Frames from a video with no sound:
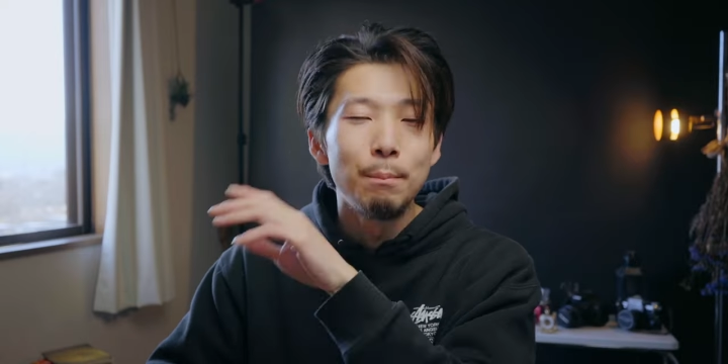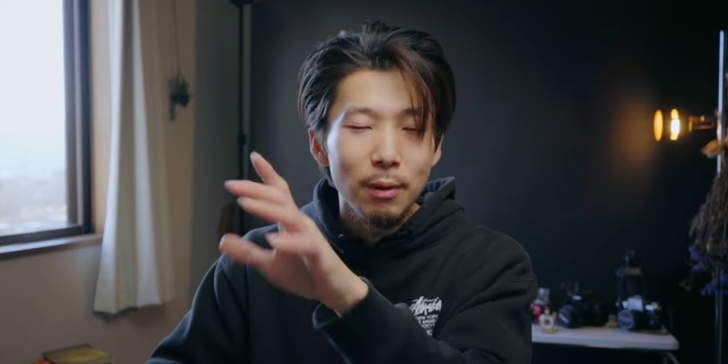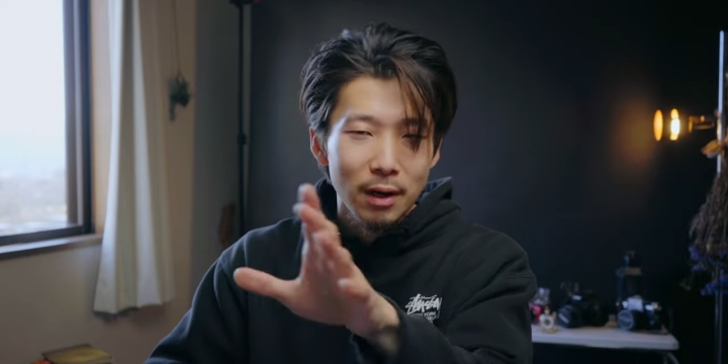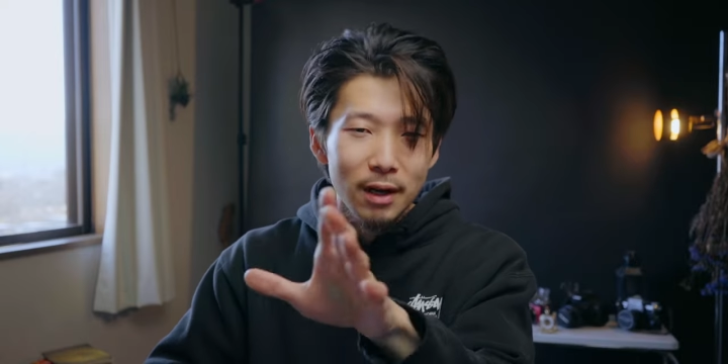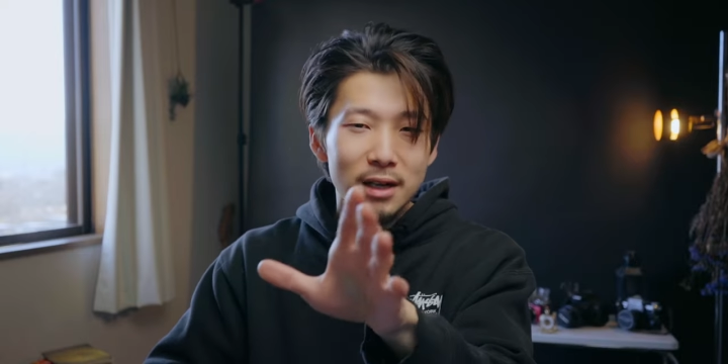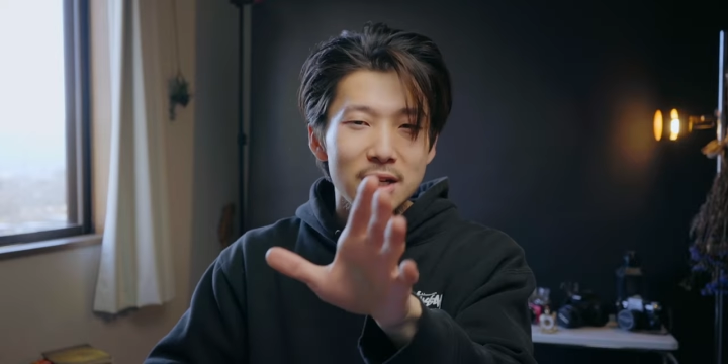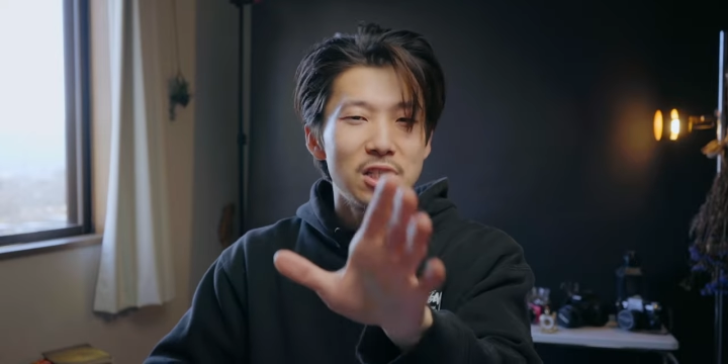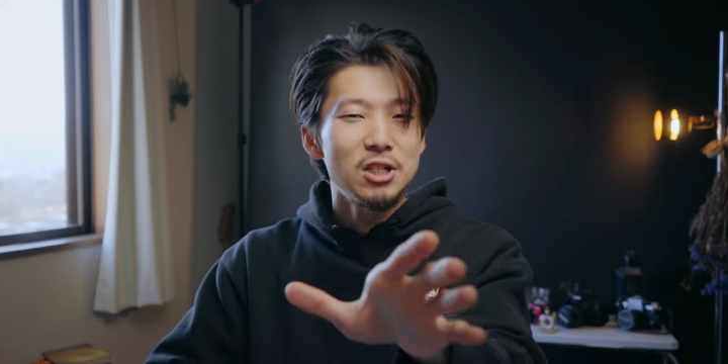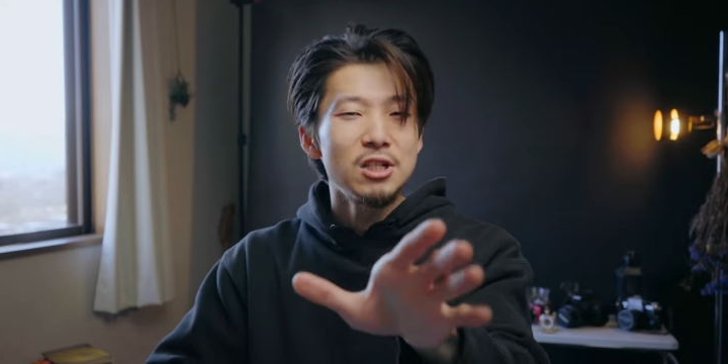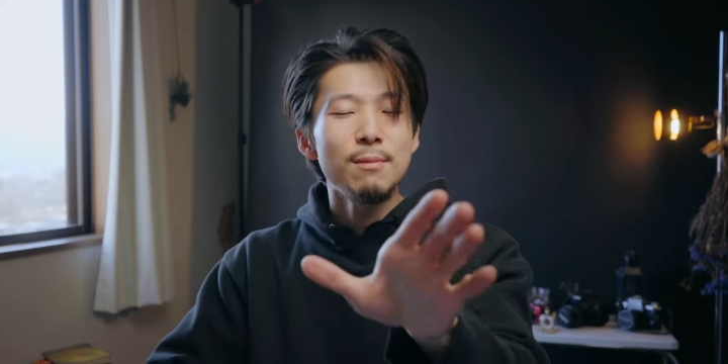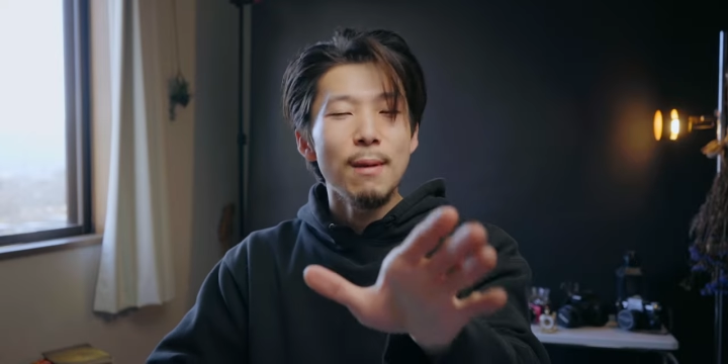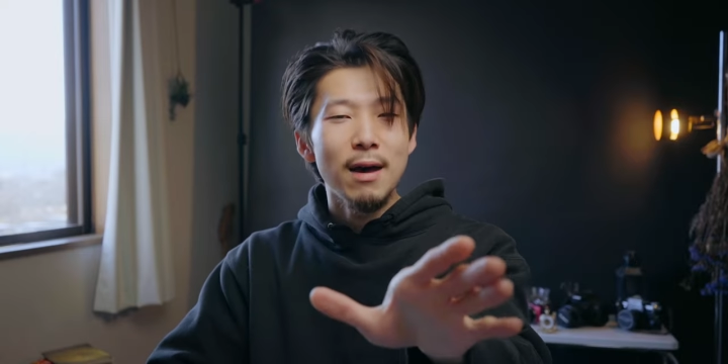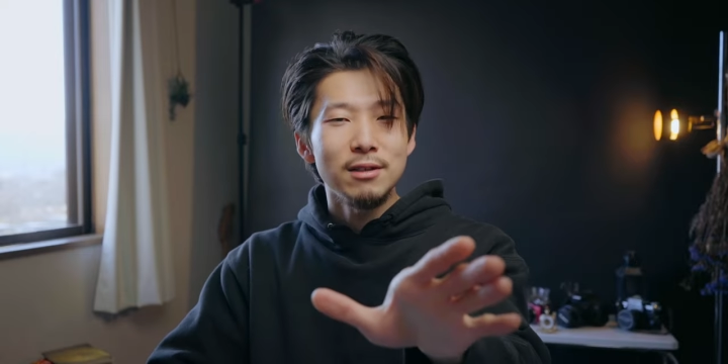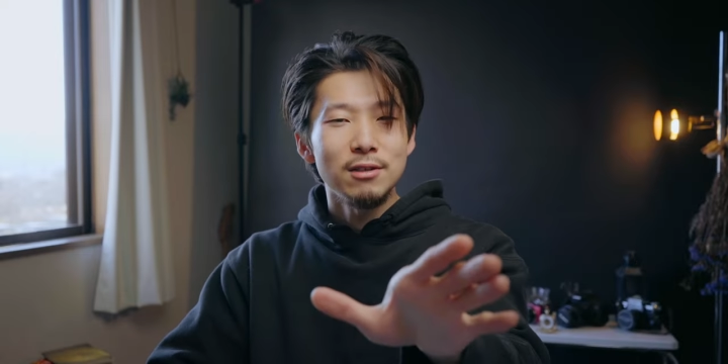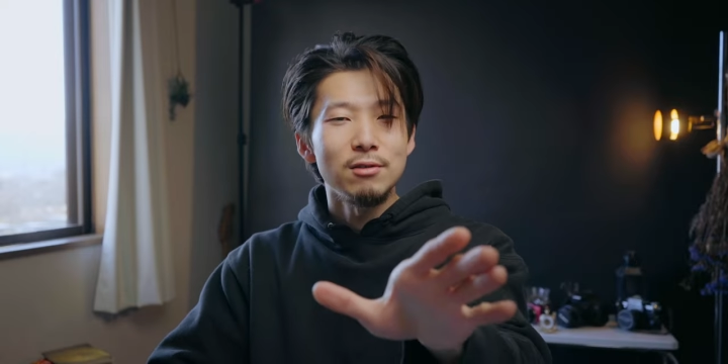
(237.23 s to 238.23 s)
but
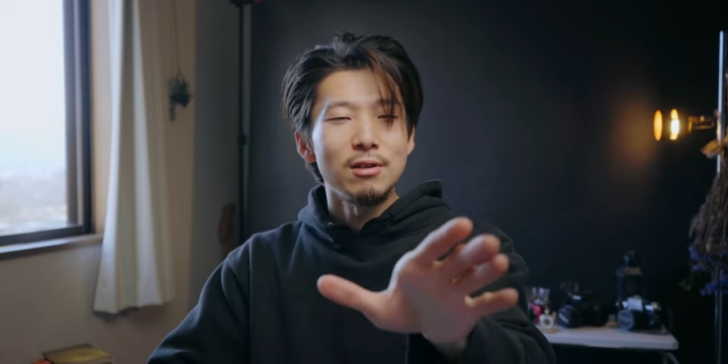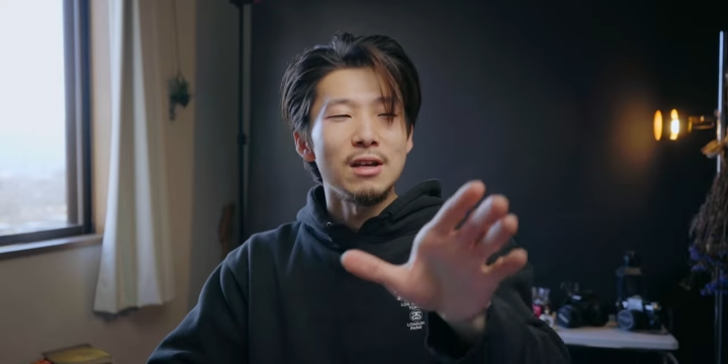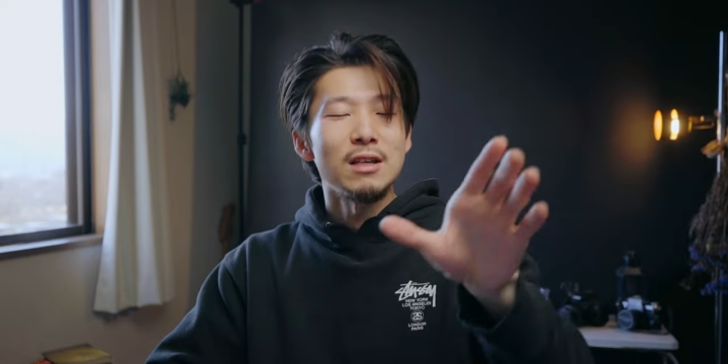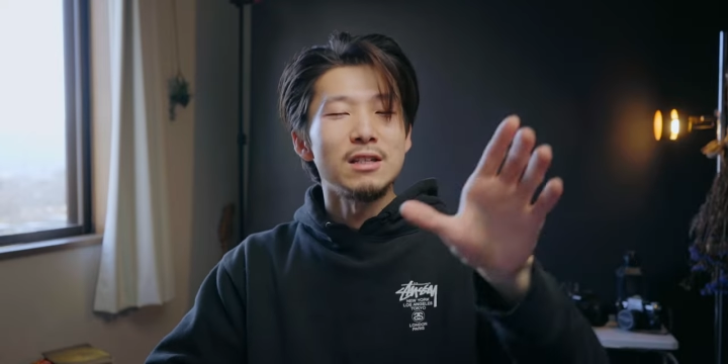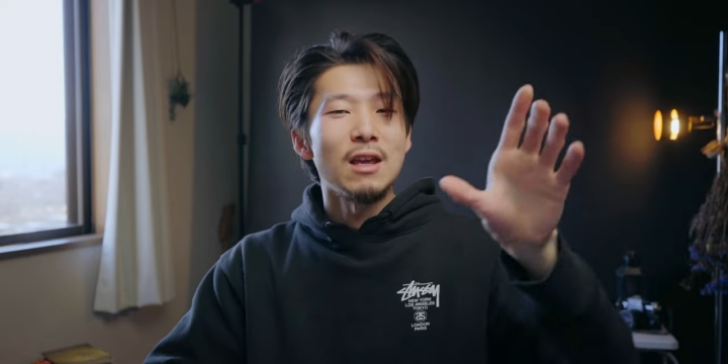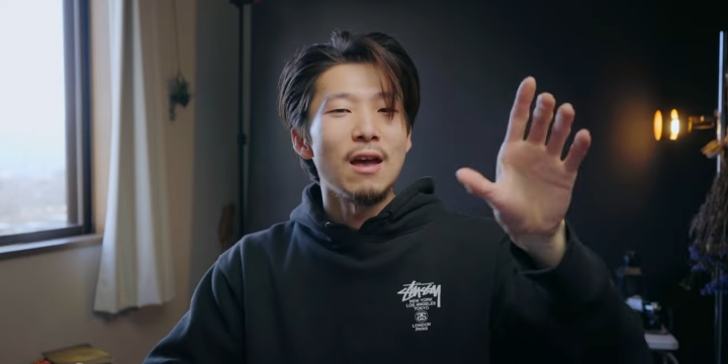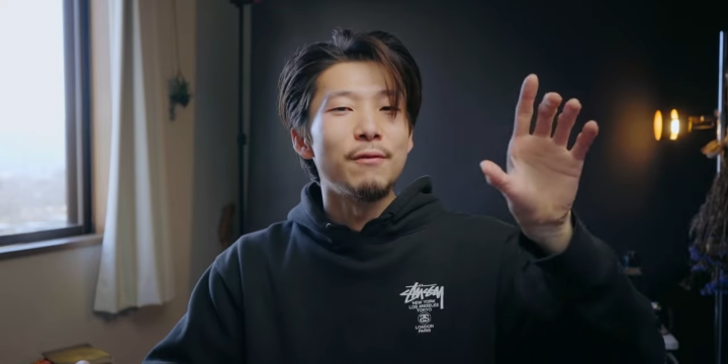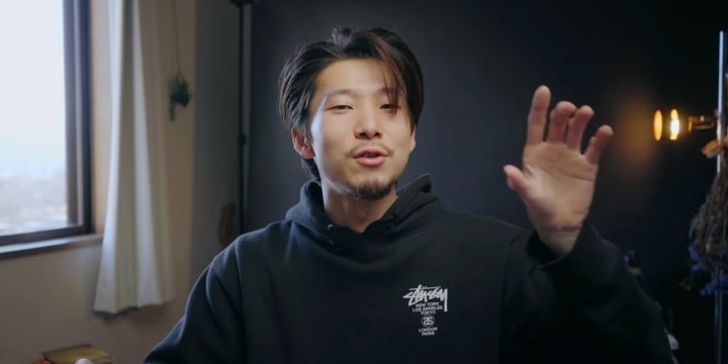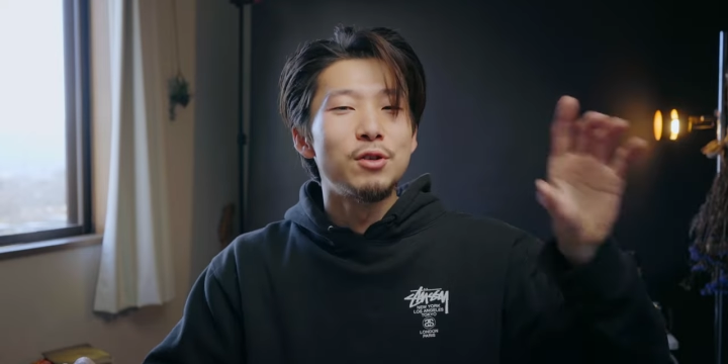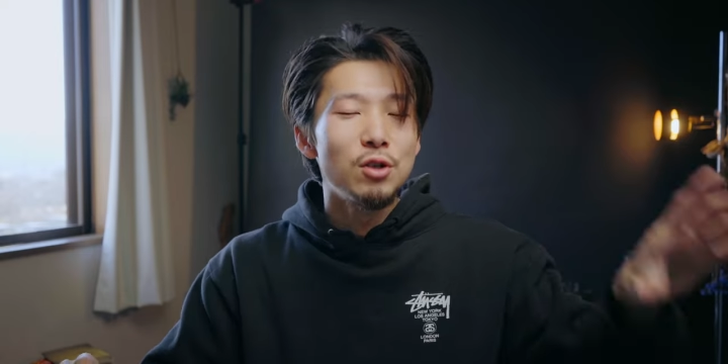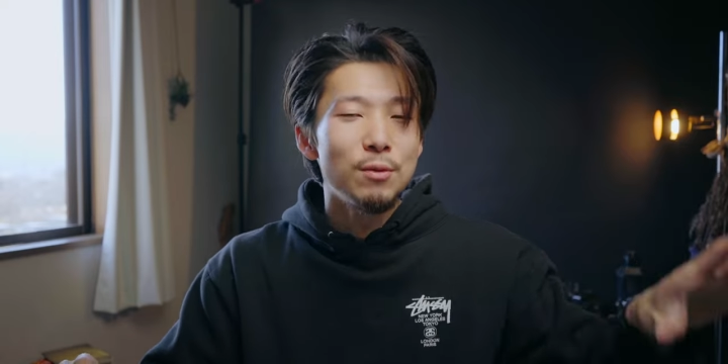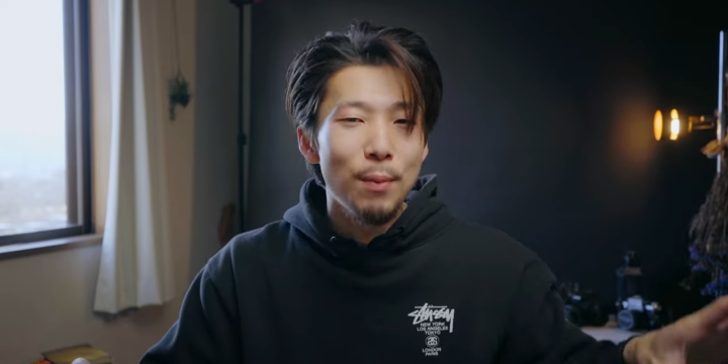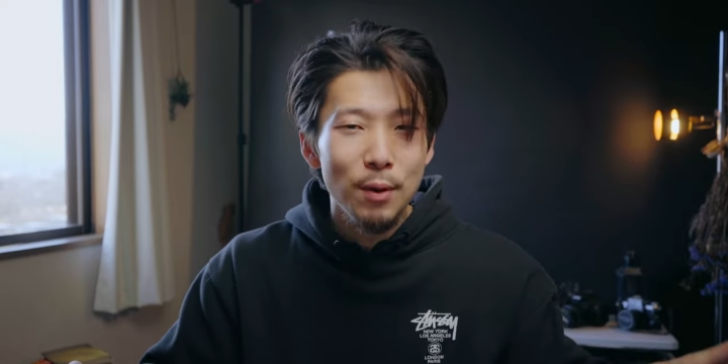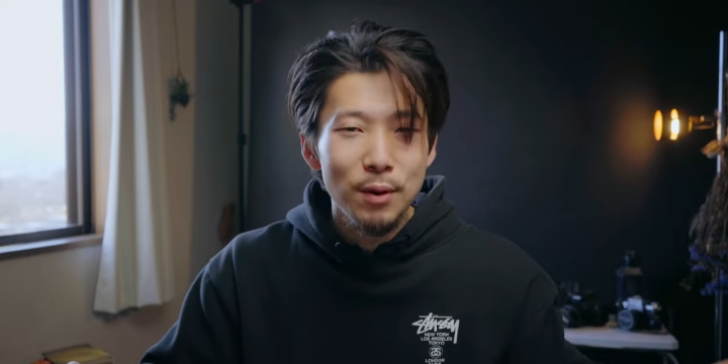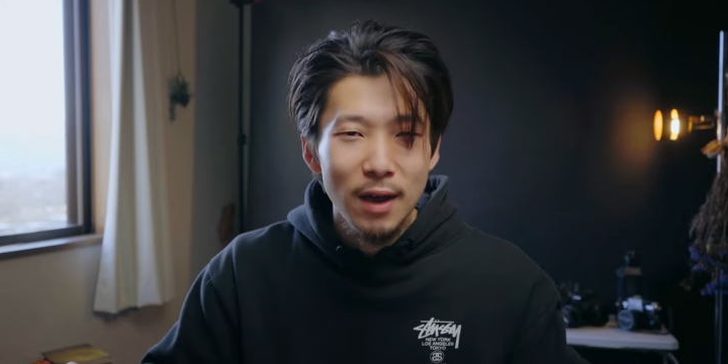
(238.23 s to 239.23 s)
G Master is f
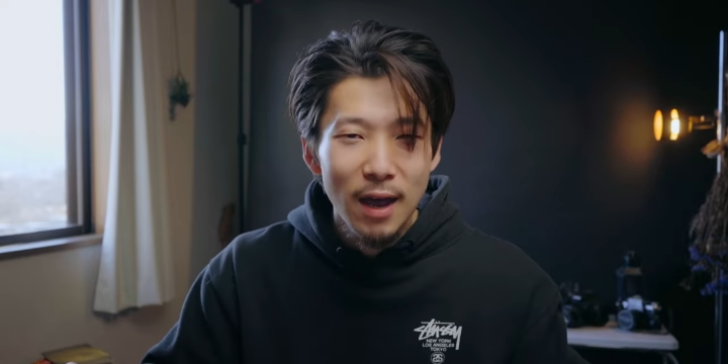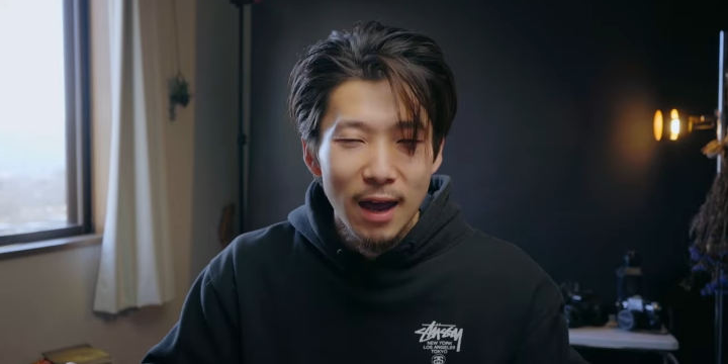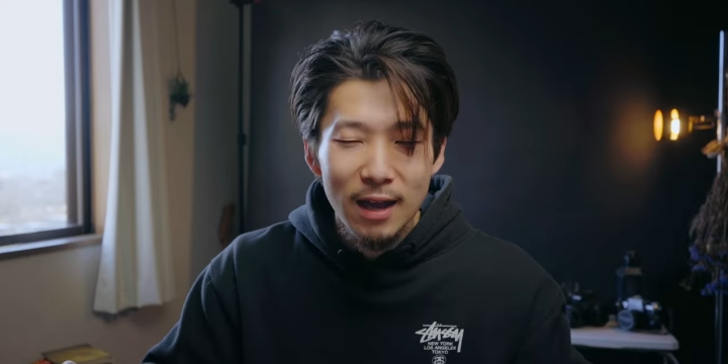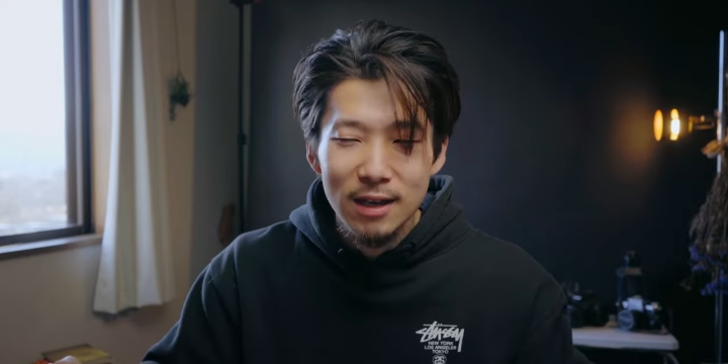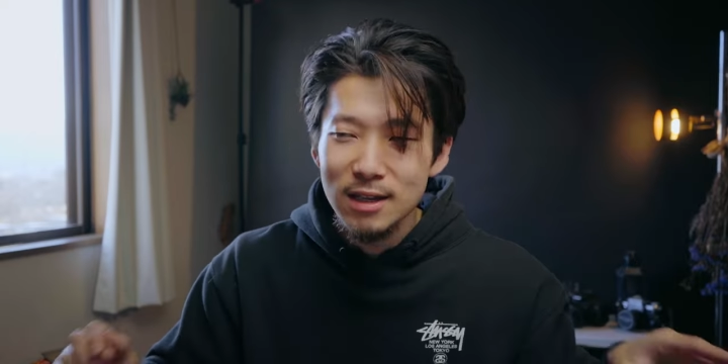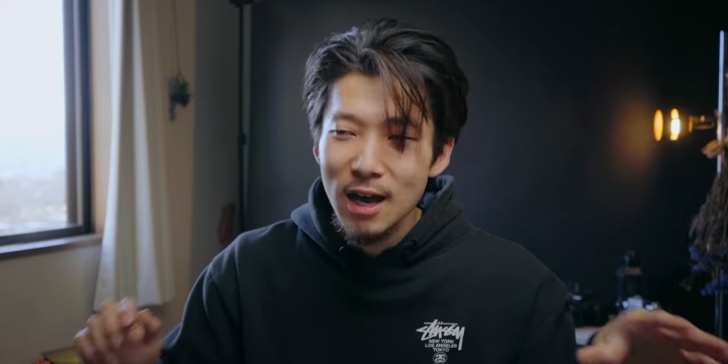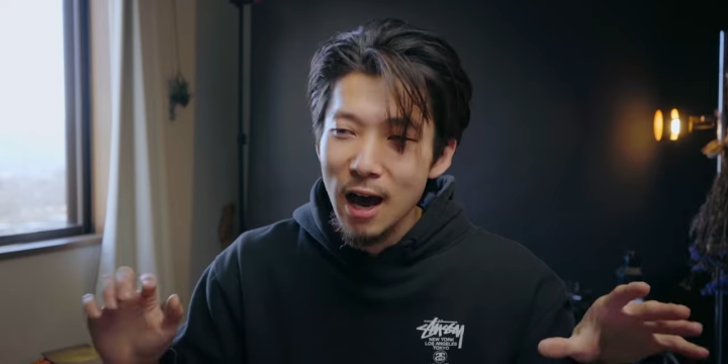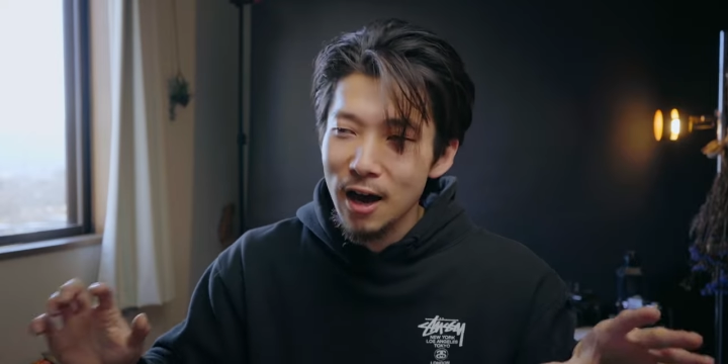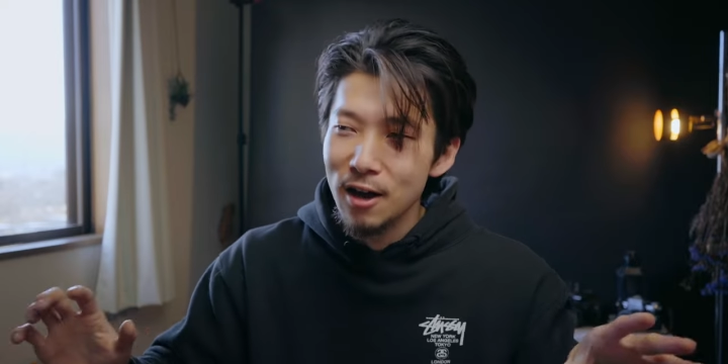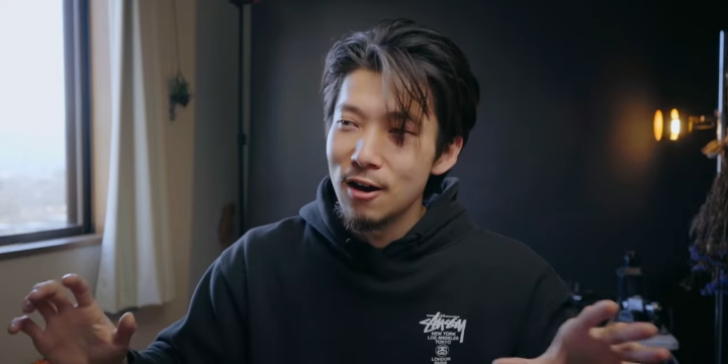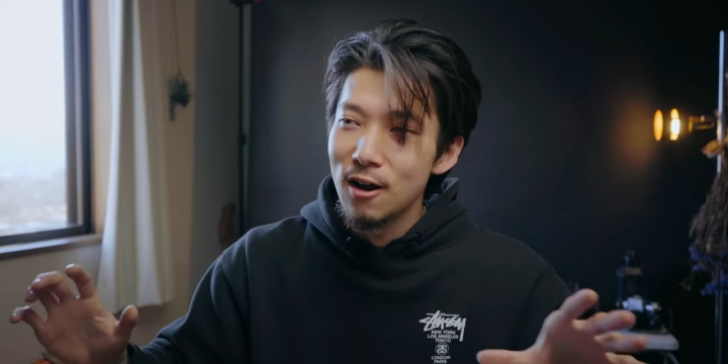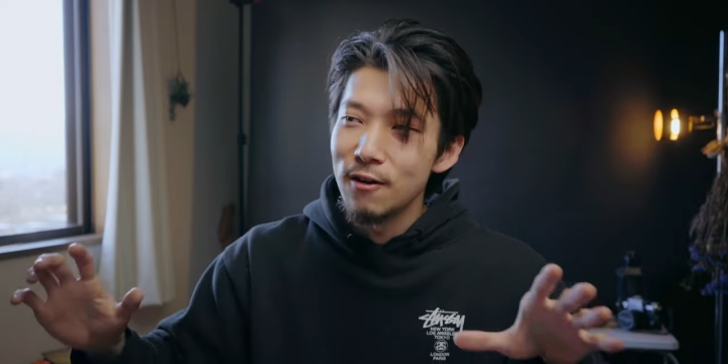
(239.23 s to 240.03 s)
two point eight out